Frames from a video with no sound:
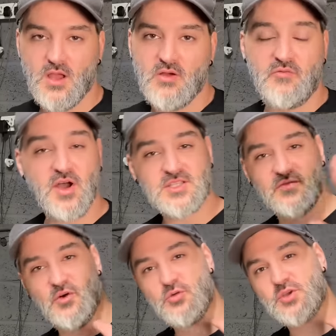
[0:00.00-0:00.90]
First of
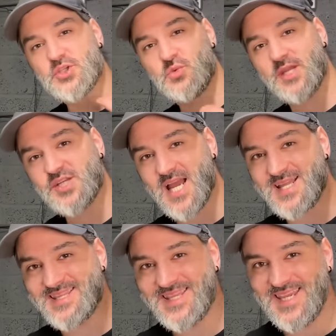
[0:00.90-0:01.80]
all, the Switch
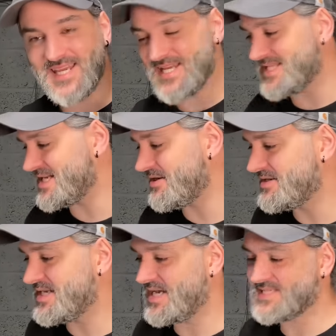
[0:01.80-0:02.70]
and the Nintendo
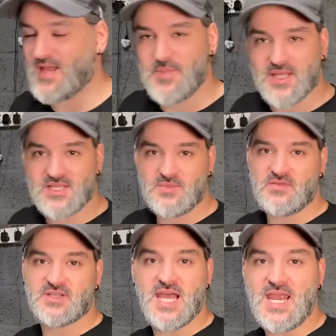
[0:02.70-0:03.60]
DS that I picked up the
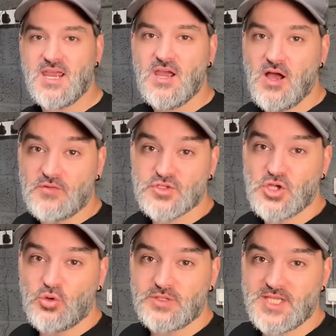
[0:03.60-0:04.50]
other day. I've
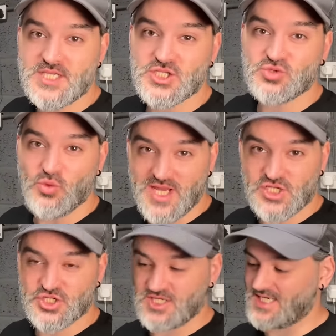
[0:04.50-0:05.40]
sold the
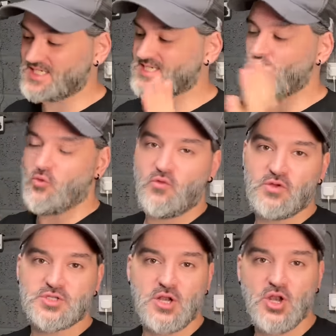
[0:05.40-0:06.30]
Switch itself
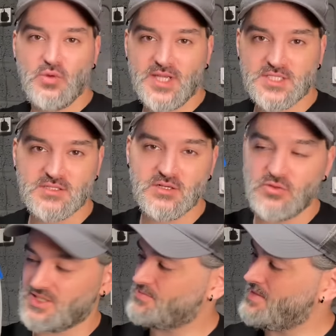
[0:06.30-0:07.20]
to Lewis.
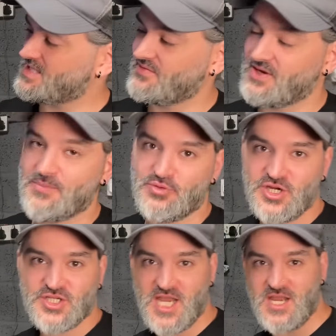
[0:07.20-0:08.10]
Lewis, massively
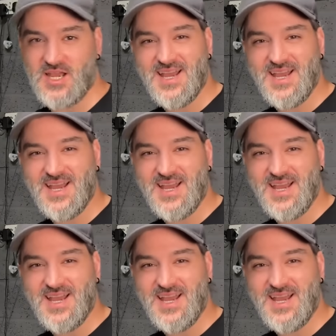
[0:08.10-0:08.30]
appreciate you.